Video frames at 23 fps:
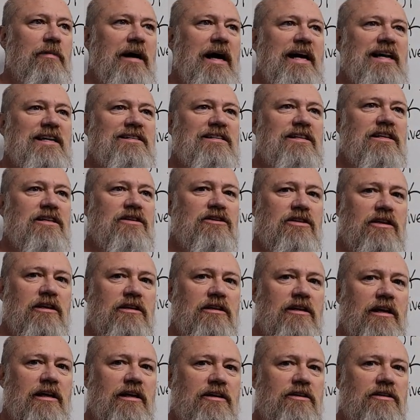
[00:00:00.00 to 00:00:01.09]
biases
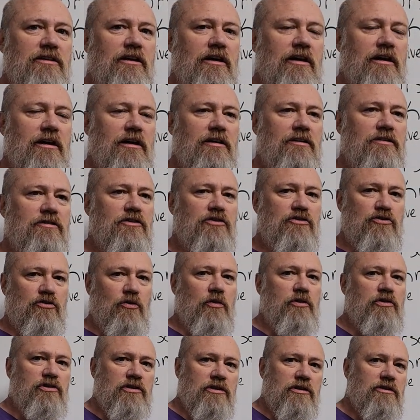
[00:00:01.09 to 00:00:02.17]
and, and uh,
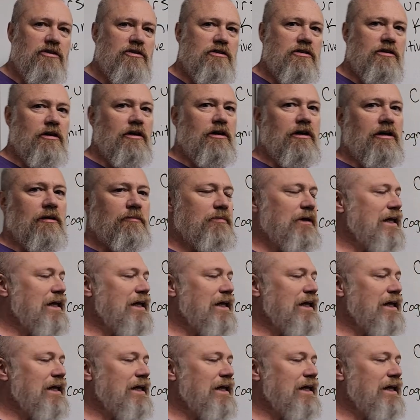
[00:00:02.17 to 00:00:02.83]
distortions uh,